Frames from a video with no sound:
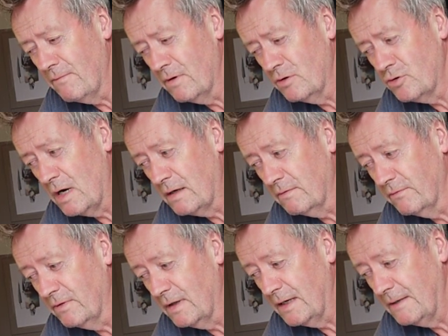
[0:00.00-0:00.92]
for a
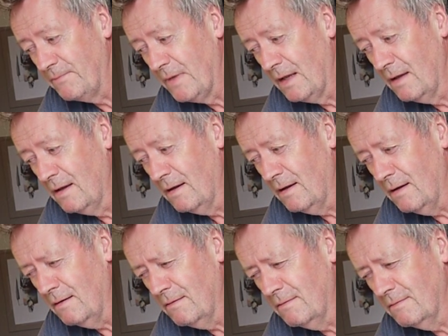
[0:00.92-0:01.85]
dragonfly.
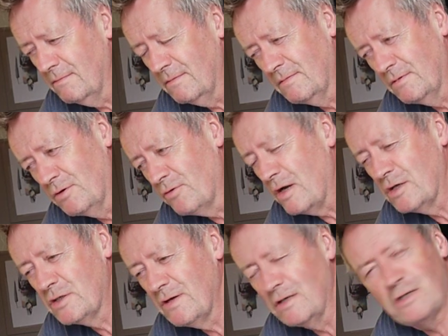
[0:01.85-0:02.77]

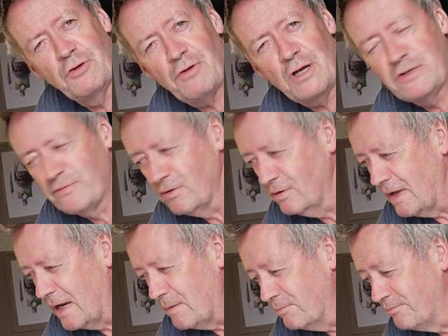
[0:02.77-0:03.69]
It's a graceful
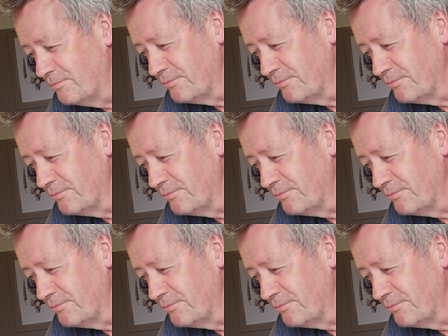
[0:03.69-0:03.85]
name.